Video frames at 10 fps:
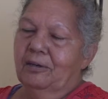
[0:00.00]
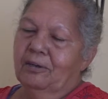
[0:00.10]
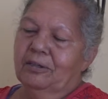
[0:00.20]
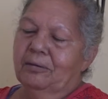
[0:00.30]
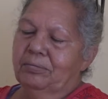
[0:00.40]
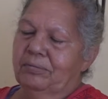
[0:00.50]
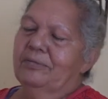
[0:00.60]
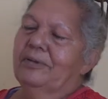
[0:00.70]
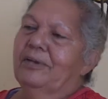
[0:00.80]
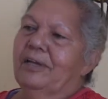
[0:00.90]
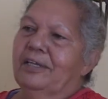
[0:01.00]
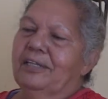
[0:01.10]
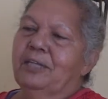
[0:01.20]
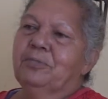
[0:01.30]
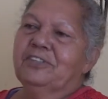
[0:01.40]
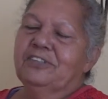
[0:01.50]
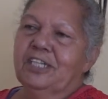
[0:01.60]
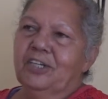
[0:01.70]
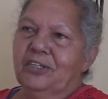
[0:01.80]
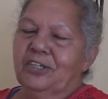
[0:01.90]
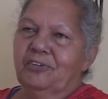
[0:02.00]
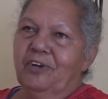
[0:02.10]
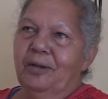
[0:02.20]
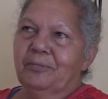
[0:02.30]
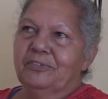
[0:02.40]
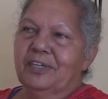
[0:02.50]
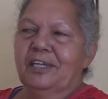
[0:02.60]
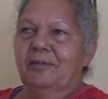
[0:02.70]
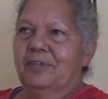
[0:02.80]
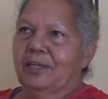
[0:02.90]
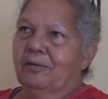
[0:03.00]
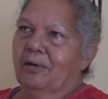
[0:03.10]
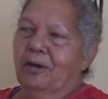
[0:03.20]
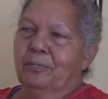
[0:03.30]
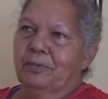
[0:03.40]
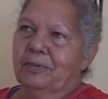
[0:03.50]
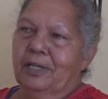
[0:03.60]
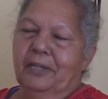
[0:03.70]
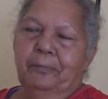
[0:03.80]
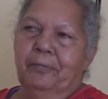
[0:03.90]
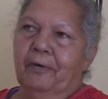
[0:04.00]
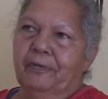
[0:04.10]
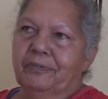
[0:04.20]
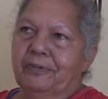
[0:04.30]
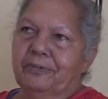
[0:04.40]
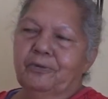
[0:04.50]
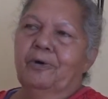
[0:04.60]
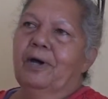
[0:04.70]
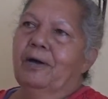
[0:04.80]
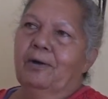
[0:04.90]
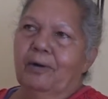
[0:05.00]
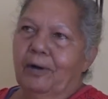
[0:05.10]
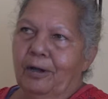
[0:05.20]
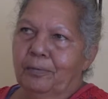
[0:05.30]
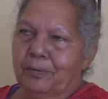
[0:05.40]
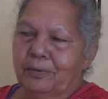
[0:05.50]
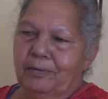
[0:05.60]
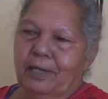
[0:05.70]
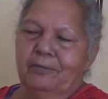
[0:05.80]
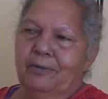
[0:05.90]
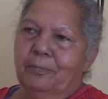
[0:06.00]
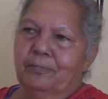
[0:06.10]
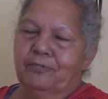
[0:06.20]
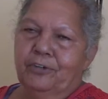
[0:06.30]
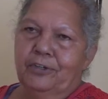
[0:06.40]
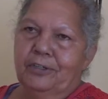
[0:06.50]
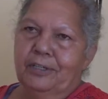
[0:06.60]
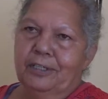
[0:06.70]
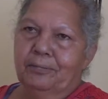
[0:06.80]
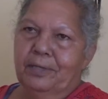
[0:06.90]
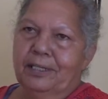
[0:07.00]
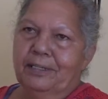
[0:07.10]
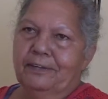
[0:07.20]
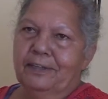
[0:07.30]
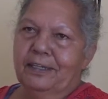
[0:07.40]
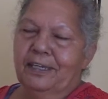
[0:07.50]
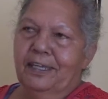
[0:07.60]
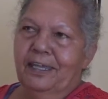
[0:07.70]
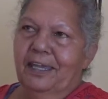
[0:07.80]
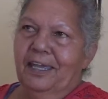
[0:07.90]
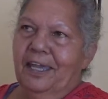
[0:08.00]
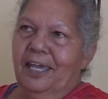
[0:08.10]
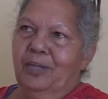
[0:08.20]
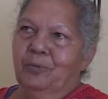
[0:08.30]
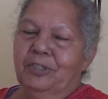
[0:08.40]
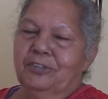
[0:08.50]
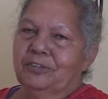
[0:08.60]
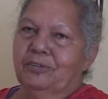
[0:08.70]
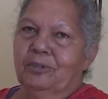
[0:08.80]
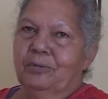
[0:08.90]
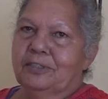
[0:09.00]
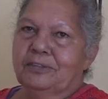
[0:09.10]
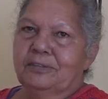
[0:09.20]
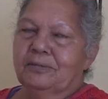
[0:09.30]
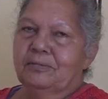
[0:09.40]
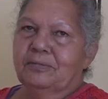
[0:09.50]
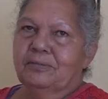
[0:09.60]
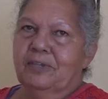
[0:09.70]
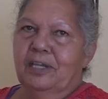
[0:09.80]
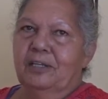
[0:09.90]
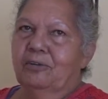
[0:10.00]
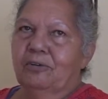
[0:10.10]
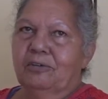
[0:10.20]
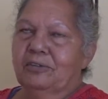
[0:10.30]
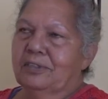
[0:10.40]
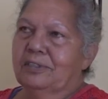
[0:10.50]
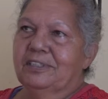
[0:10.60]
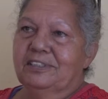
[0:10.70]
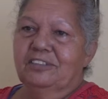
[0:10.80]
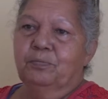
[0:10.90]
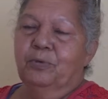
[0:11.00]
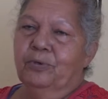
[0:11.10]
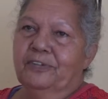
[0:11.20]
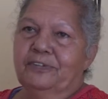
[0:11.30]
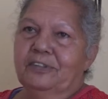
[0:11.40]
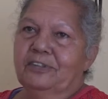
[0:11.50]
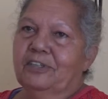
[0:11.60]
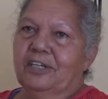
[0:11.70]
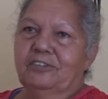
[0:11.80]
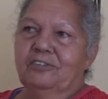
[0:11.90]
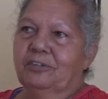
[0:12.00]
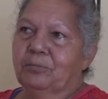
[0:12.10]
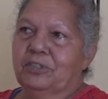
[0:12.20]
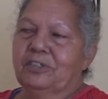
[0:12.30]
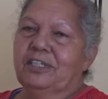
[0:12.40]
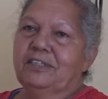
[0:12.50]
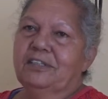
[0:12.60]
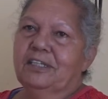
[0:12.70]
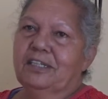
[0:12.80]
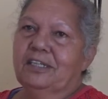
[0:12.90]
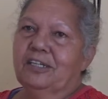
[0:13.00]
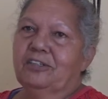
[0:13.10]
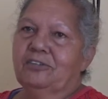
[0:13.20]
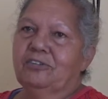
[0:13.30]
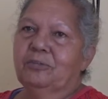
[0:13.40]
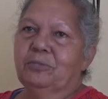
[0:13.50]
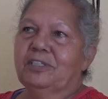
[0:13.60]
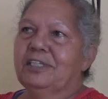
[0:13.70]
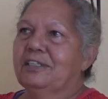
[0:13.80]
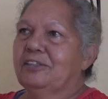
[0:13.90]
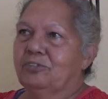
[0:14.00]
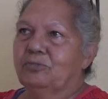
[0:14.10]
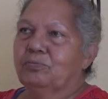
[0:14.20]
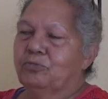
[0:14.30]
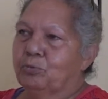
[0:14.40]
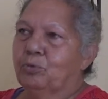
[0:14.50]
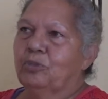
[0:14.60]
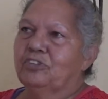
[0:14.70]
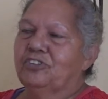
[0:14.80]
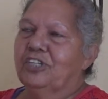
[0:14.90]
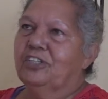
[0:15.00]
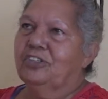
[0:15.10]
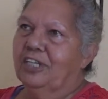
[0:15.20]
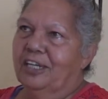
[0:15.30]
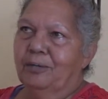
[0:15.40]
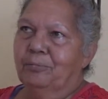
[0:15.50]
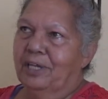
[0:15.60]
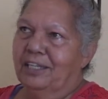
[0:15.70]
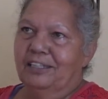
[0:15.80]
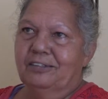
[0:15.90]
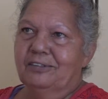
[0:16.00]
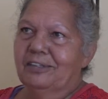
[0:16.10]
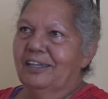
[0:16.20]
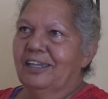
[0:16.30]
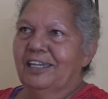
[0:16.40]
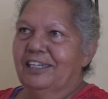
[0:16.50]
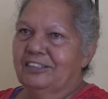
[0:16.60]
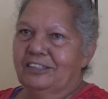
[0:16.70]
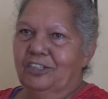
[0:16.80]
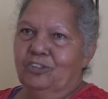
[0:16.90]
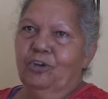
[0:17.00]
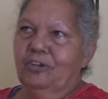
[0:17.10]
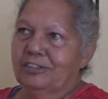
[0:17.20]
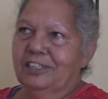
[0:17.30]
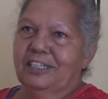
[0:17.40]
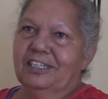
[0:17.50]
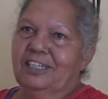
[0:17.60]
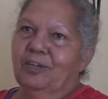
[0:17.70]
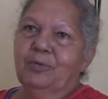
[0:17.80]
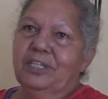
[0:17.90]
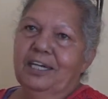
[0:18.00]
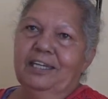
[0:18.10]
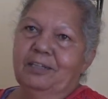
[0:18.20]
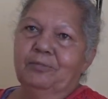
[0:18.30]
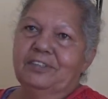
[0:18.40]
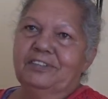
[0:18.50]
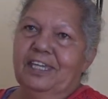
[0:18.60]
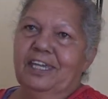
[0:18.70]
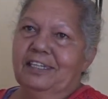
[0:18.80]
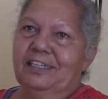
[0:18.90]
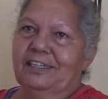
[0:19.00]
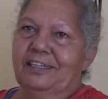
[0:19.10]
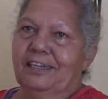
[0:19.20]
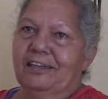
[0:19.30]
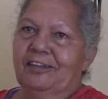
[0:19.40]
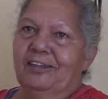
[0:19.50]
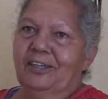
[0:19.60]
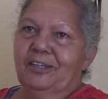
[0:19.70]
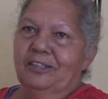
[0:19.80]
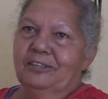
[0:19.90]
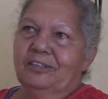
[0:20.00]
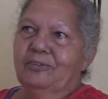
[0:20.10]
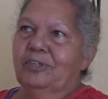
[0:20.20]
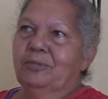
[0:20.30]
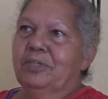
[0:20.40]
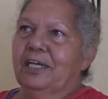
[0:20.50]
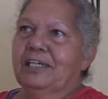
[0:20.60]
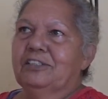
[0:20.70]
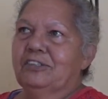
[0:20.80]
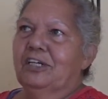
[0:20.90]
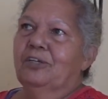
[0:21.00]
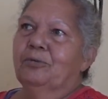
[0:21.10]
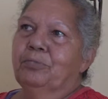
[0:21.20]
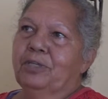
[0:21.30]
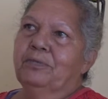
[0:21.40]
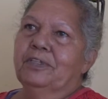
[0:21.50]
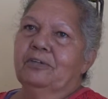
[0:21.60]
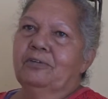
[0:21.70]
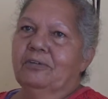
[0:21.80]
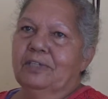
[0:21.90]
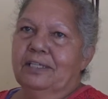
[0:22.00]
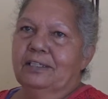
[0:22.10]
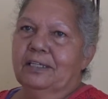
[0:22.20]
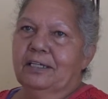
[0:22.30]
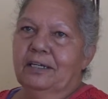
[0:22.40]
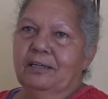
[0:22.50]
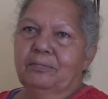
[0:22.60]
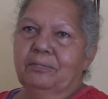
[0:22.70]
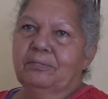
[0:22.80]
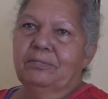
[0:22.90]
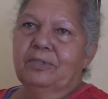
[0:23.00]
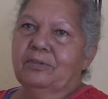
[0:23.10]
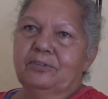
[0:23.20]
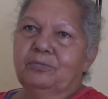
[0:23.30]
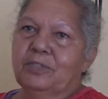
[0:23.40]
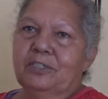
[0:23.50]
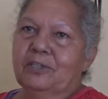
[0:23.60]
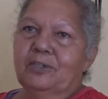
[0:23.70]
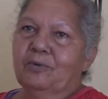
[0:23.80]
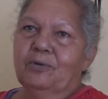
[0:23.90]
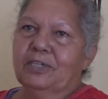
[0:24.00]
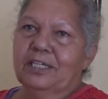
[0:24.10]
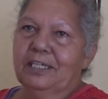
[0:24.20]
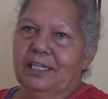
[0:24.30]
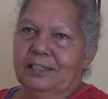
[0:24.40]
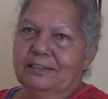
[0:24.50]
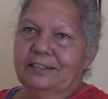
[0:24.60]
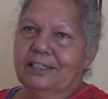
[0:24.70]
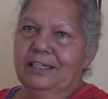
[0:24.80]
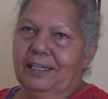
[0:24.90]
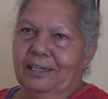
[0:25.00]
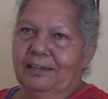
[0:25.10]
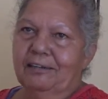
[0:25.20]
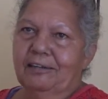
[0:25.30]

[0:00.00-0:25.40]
on the they'd be sitting on the drums, they'd have their open lunch boxes or open unwrapped food on the bloody thing. And we used to always say, look, this is poison. You guys shouldn't be eating here. You shouldn't be in this small shed. You know how bad that it's so toxic in here. We can't even stand in here. So we'd be outside or beeping the horn at the car because we couldn't walk in there and sit in there.